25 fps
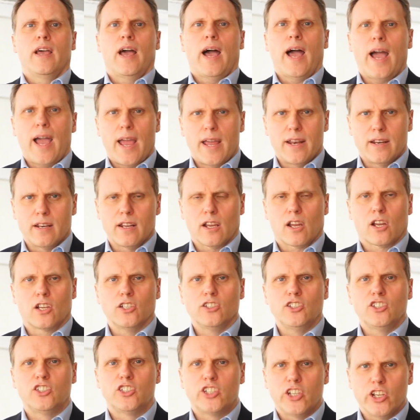and
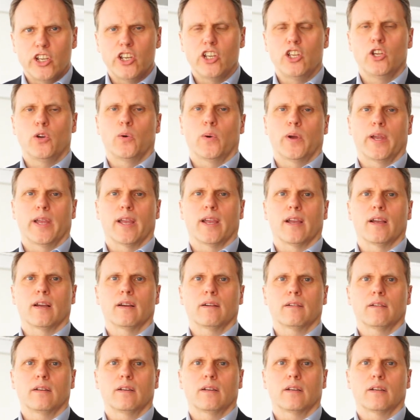continuing
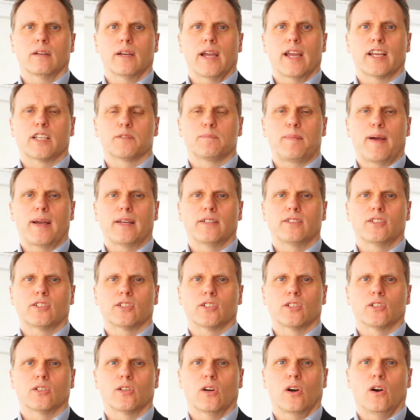
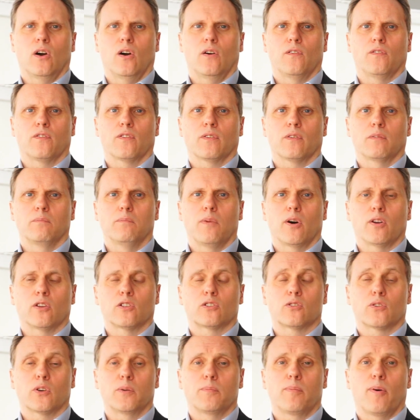expansion of
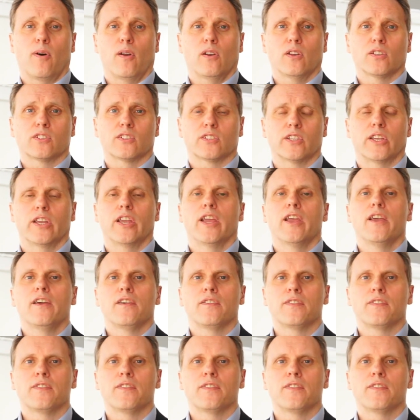monetary policy,